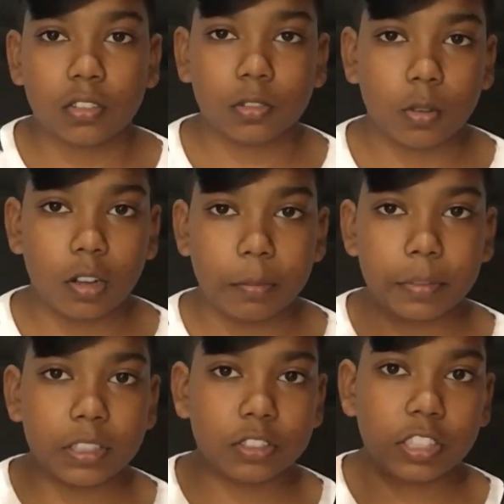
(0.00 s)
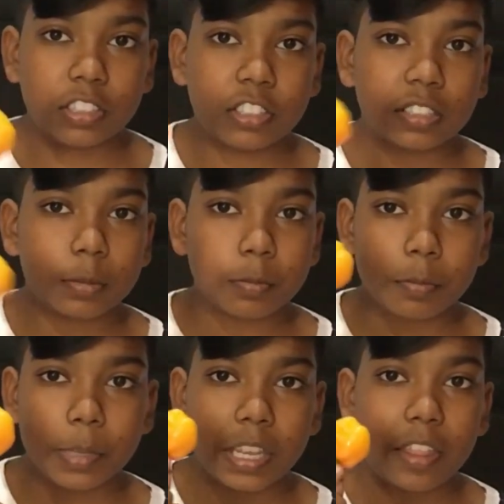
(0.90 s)
So, there's just
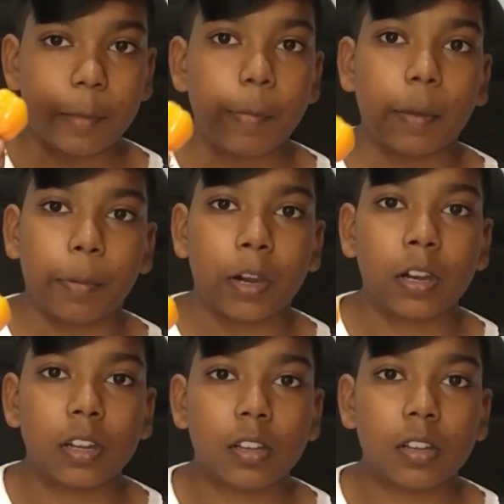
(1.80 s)
me and the pepper.